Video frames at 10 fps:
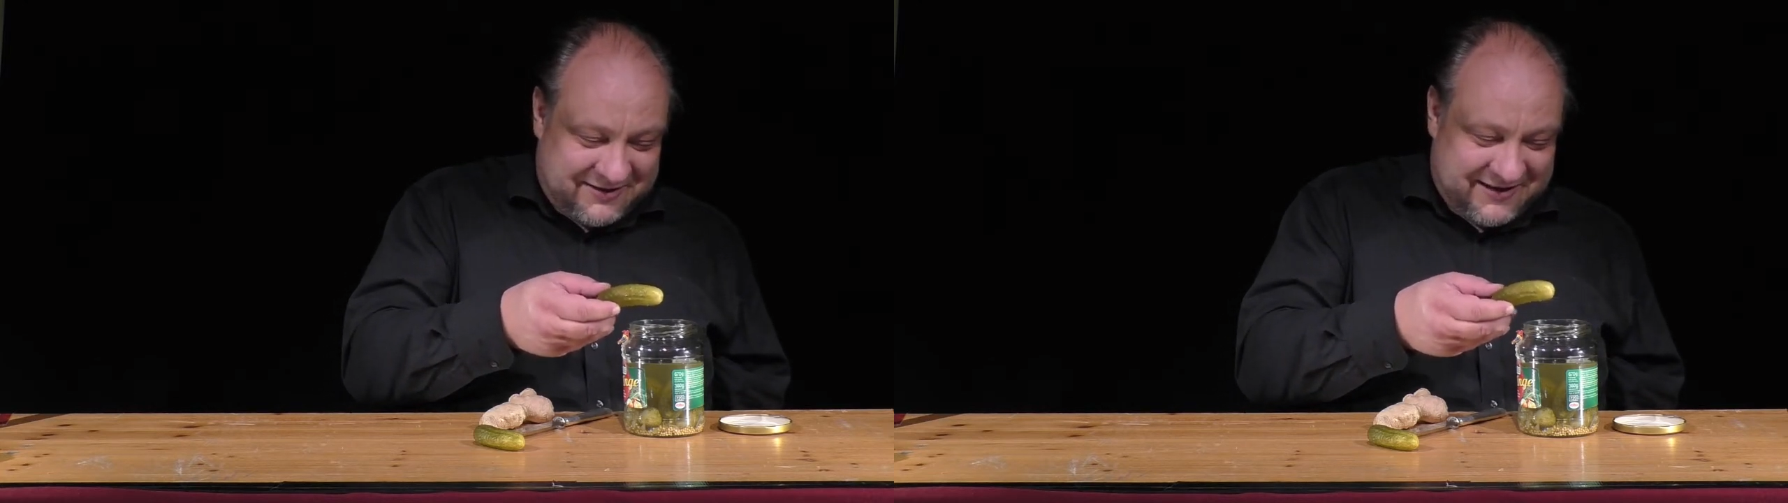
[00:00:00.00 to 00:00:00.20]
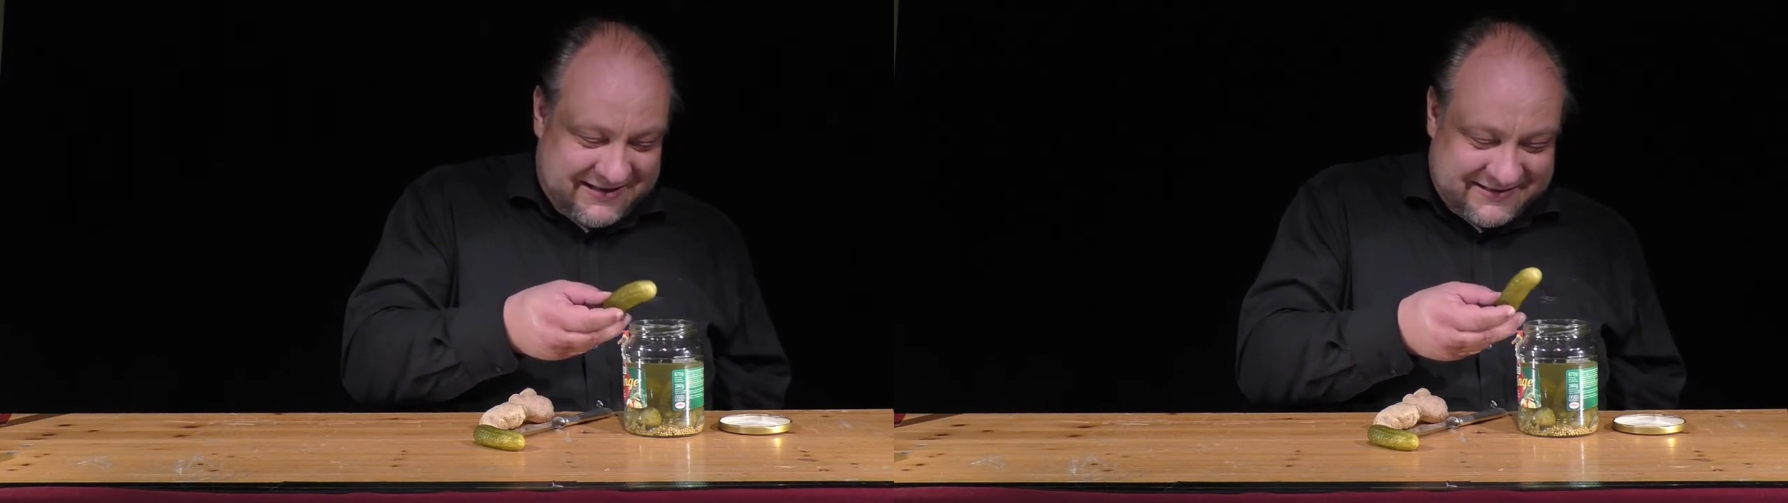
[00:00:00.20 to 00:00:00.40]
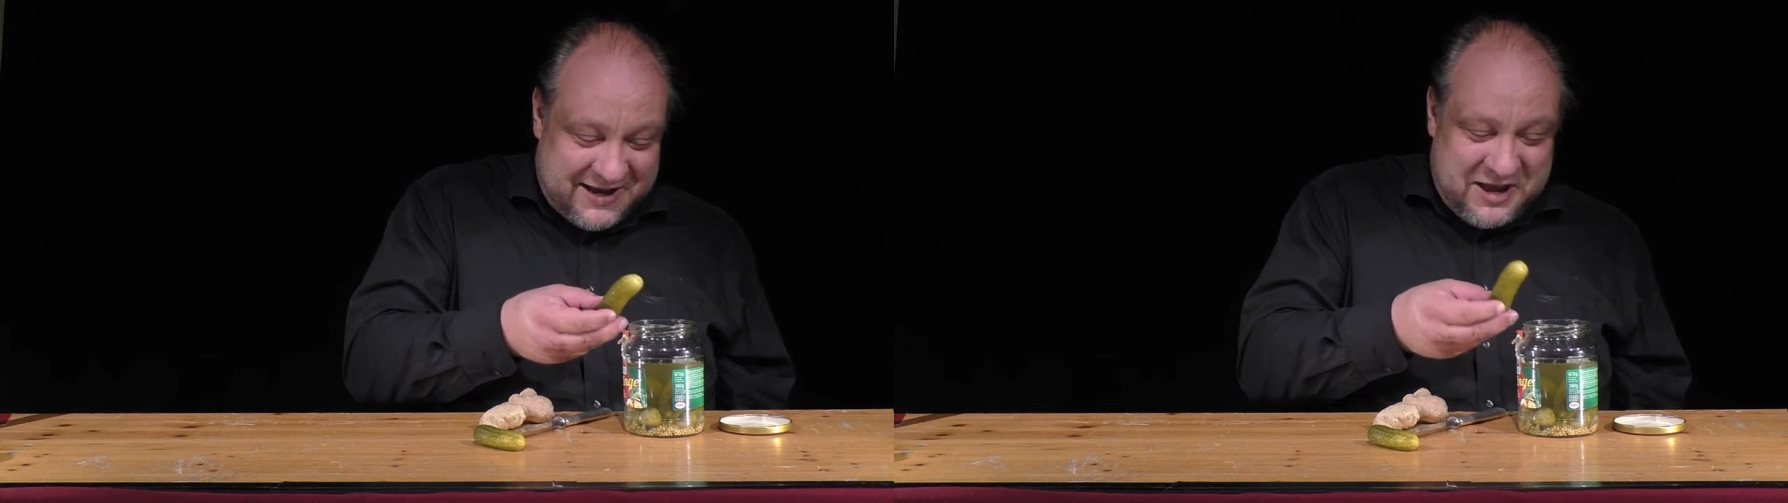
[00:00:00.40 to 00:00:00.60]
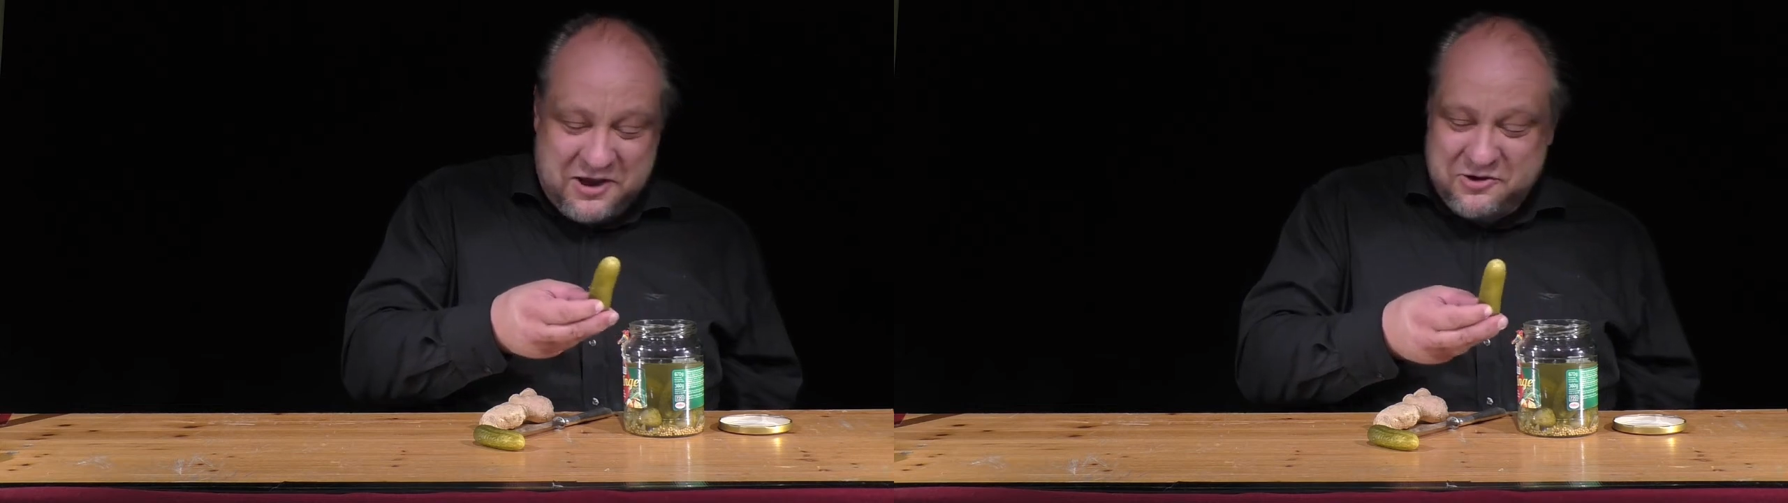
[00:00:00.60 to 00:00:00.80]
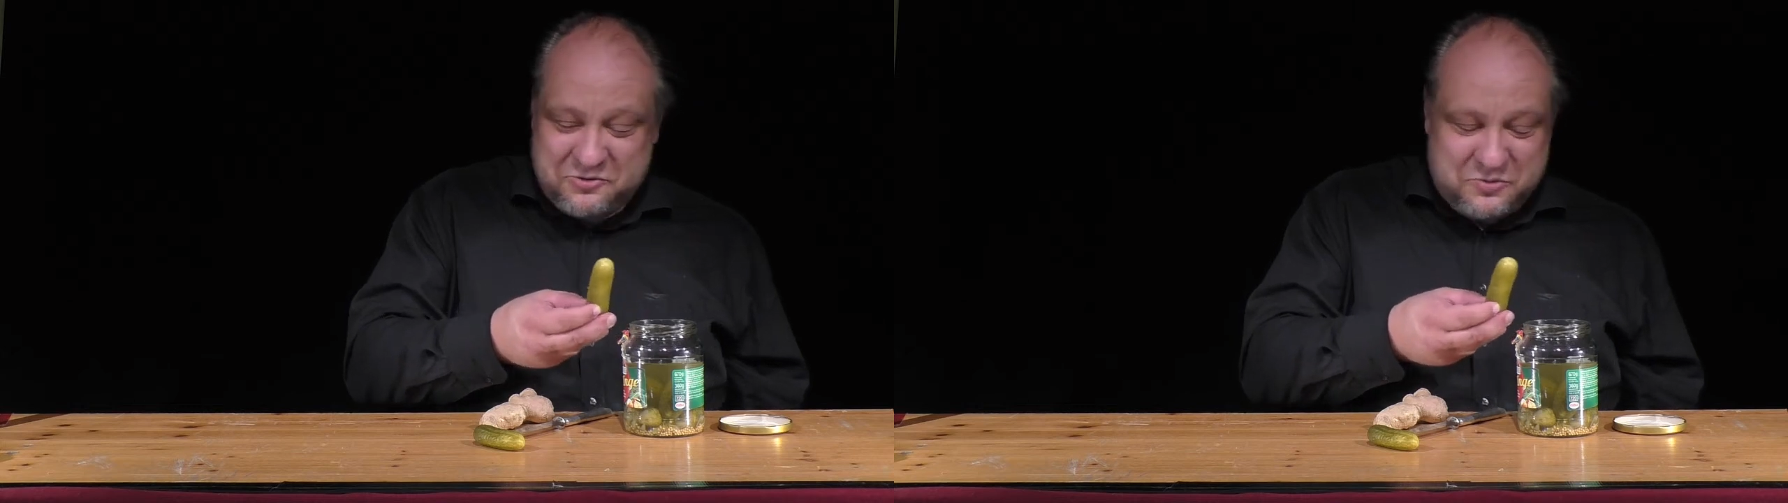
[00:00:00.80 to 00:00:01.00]
Yes,
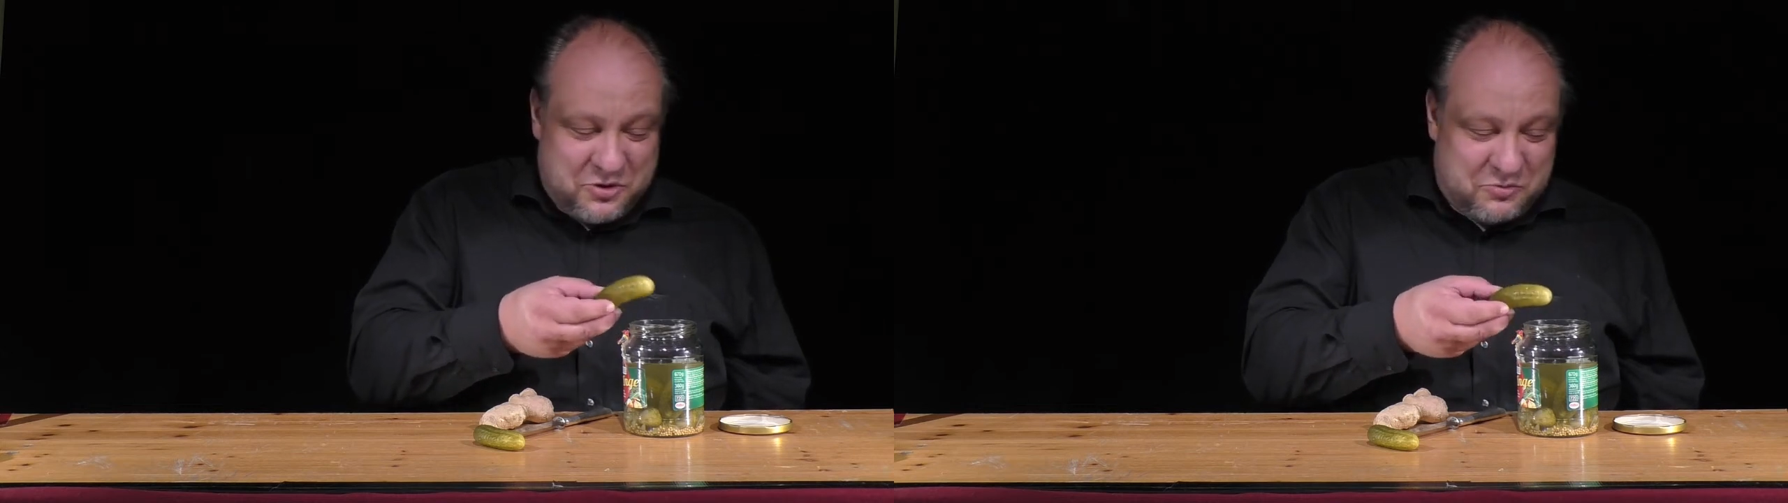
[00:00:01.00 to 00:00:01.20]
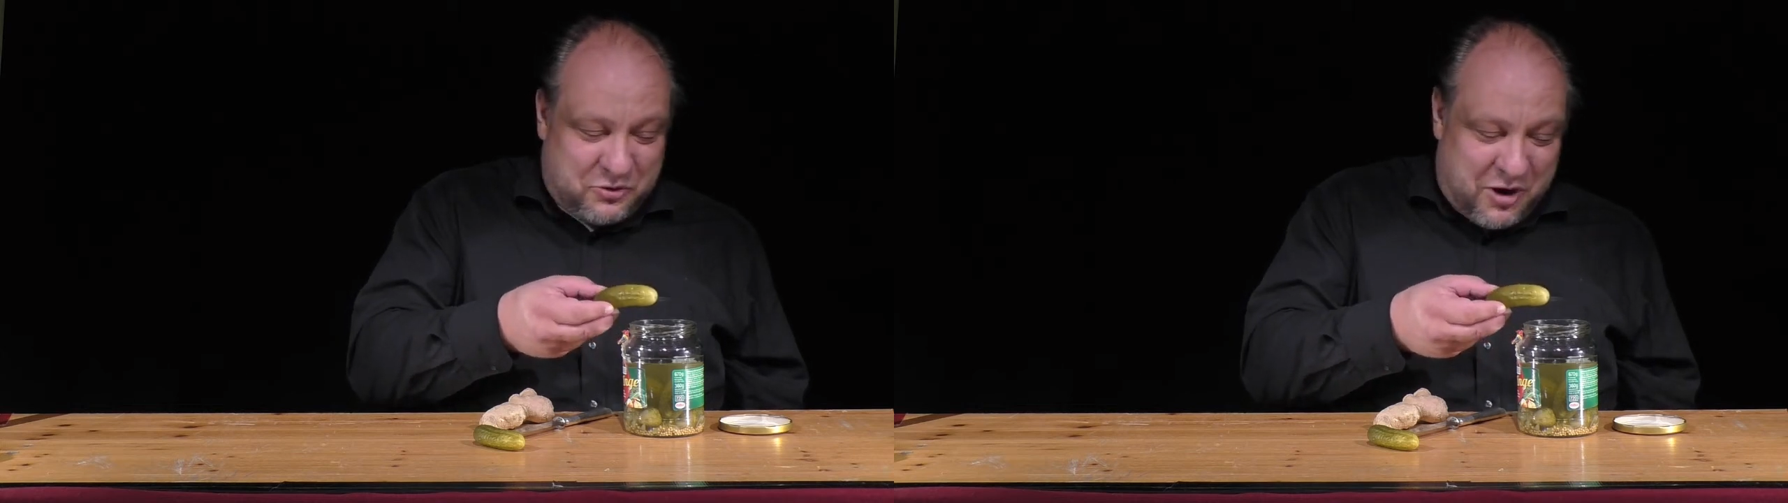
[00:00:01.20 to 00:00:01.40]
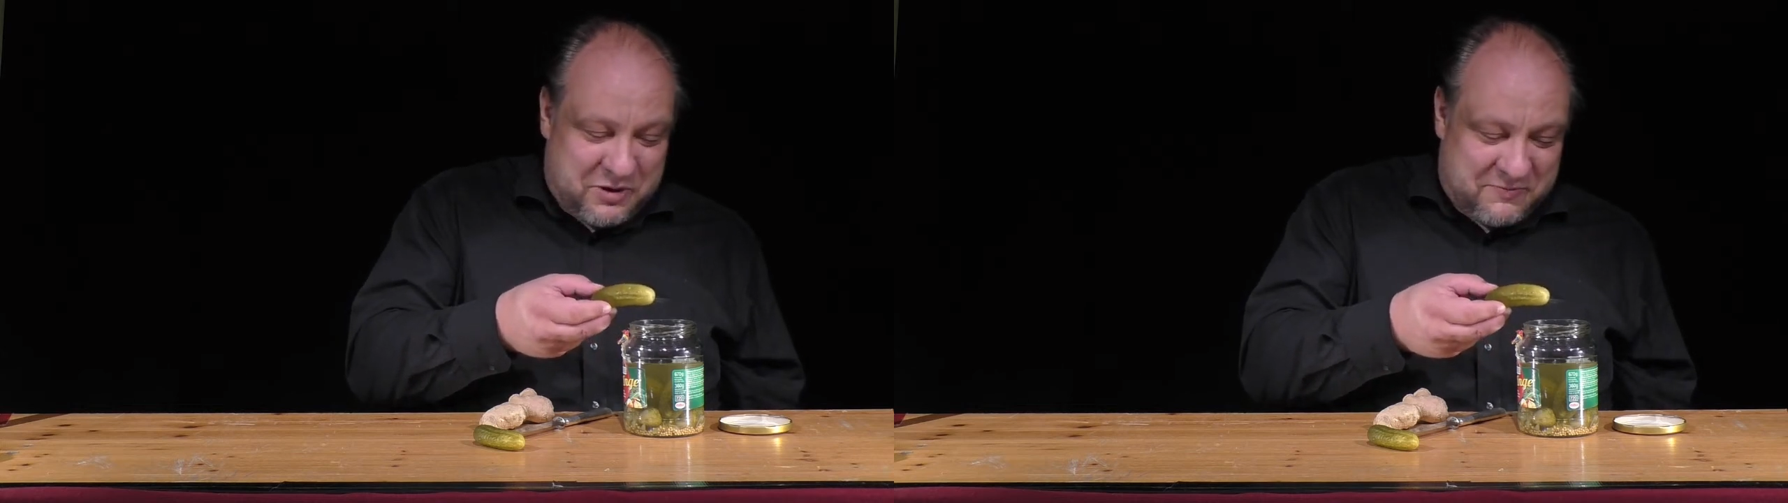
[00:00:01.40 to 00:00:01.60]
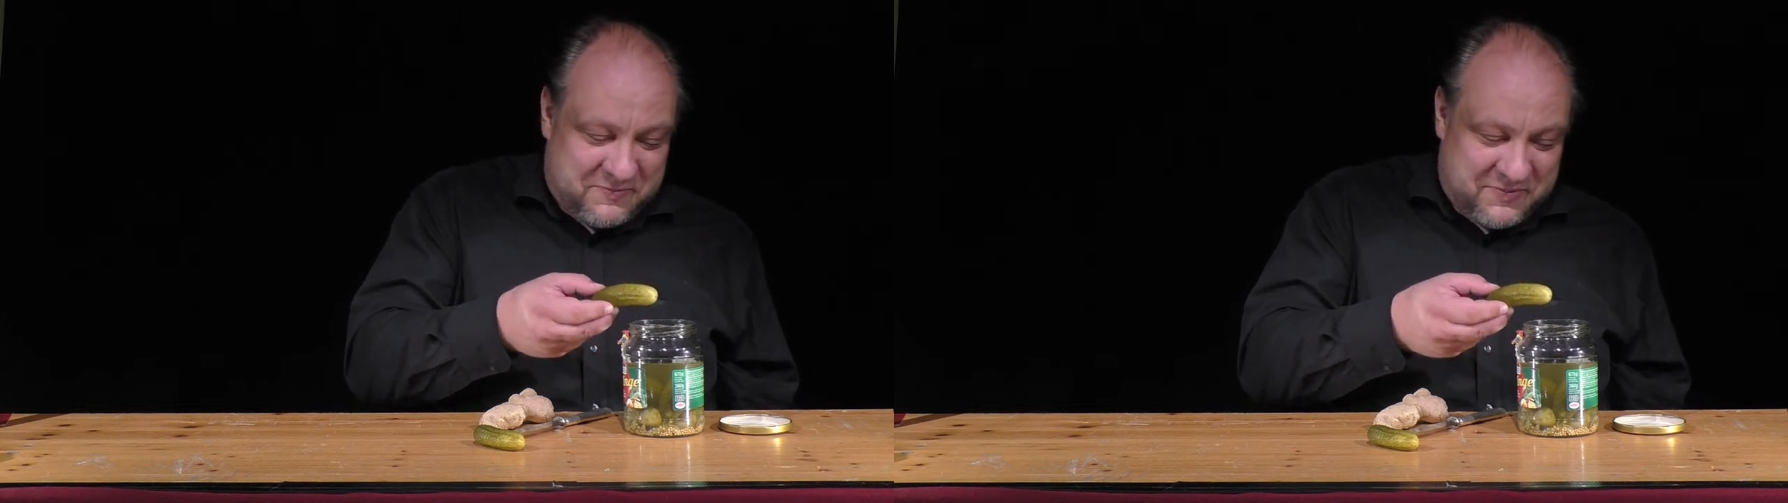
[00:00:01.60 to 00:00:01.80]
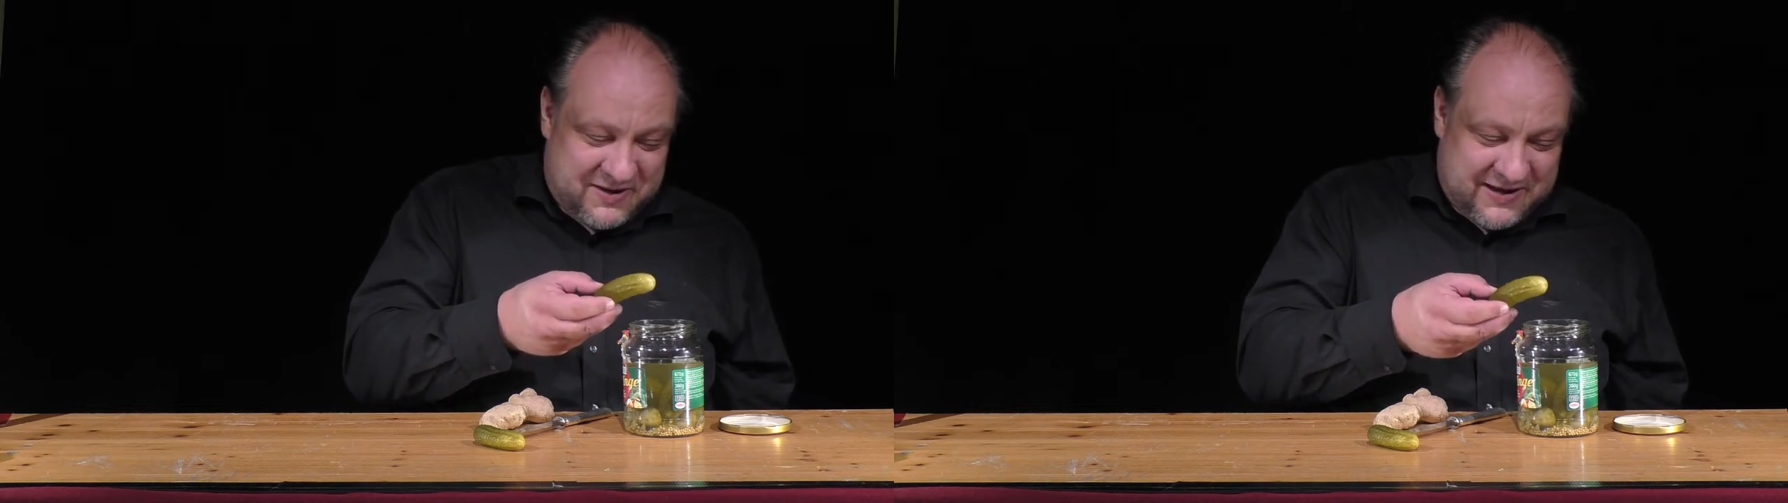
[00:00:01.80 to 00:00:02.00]
no, no problem.